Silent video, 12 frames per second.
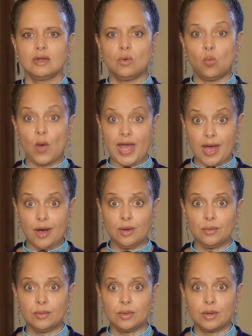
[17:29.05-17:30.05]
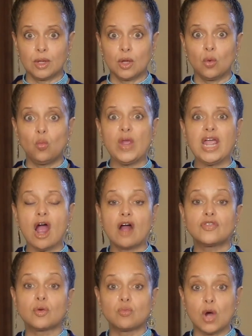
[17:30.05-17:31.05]
Well, we
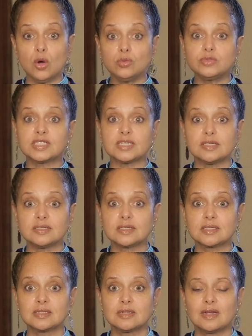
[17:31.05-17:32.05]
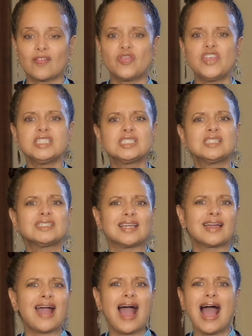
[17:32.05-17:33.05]
are the roses. This is
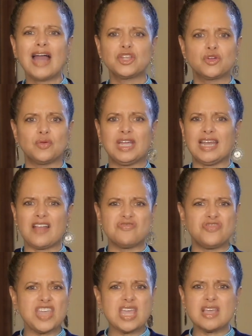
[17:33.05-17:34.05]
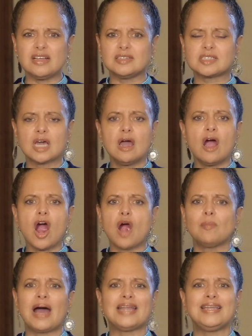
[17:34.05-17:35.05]
the concrete, and these
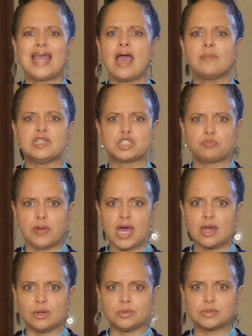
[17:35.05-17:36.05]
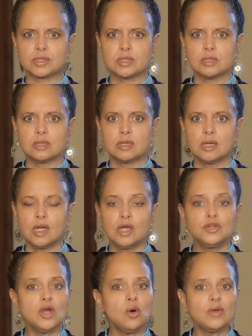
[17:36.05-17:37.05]
are my damaged petals.
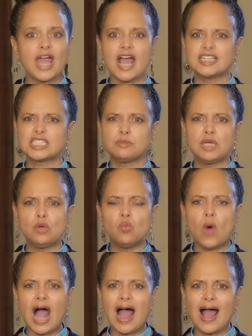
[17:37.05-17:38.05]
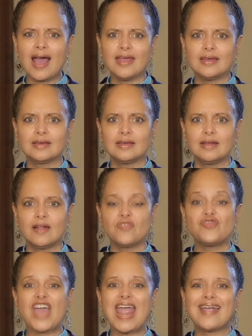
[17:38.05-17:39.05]
Don't ask me why.
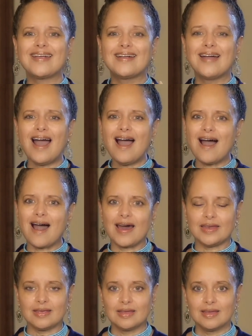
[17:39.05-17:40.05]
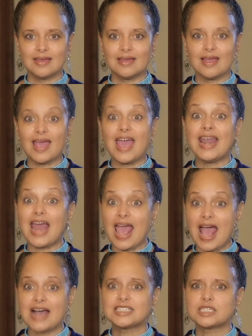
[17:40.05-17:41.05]
Thank God and
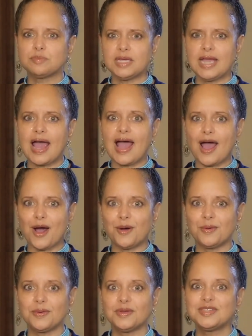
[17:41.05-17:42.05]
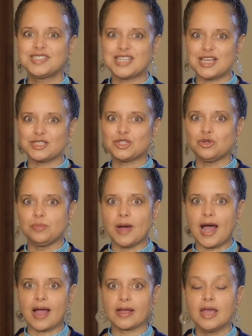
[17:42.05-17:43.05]
ask me how, said
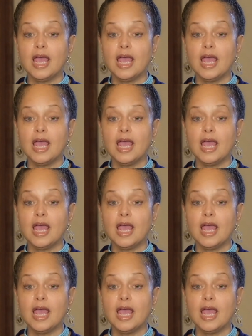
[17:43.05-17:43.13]
Tupac.